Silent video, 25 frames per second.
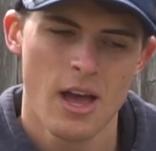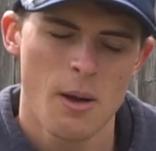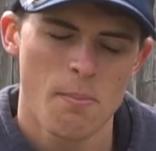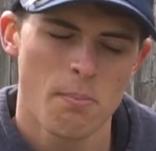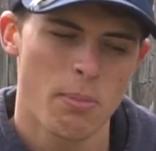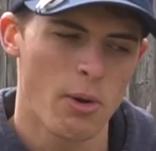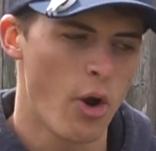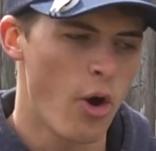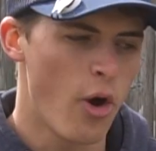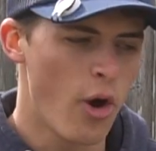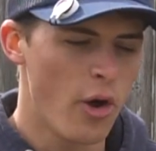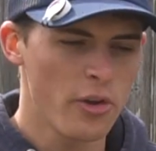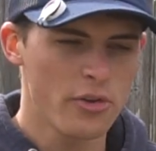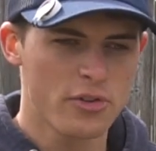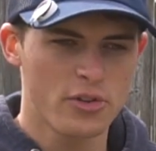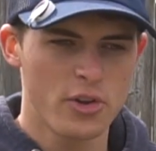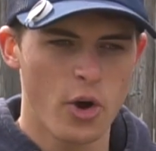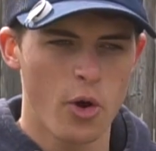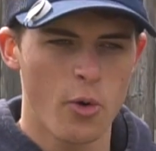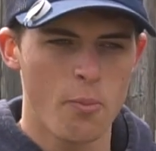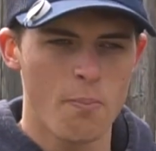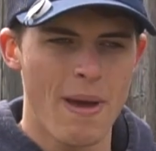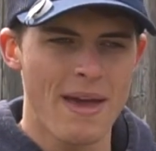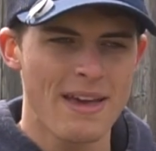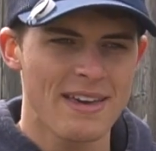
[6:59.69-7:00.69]
but
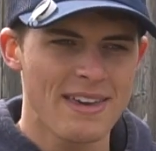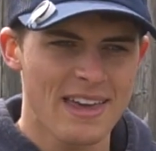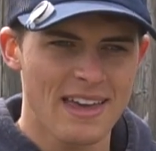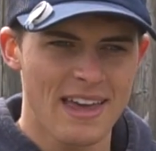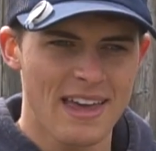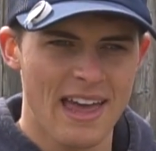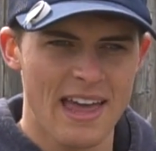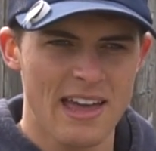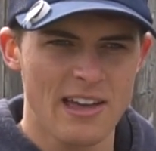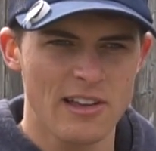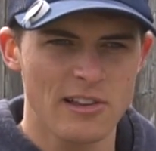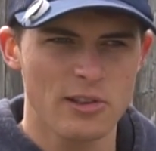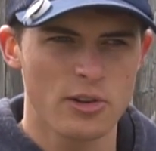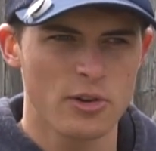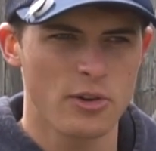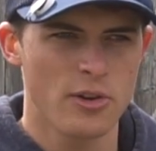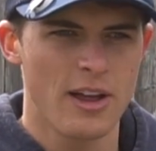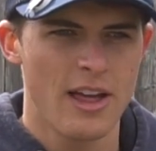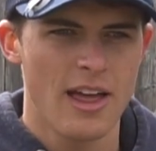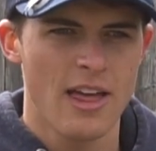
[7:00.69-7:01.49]
also making Angler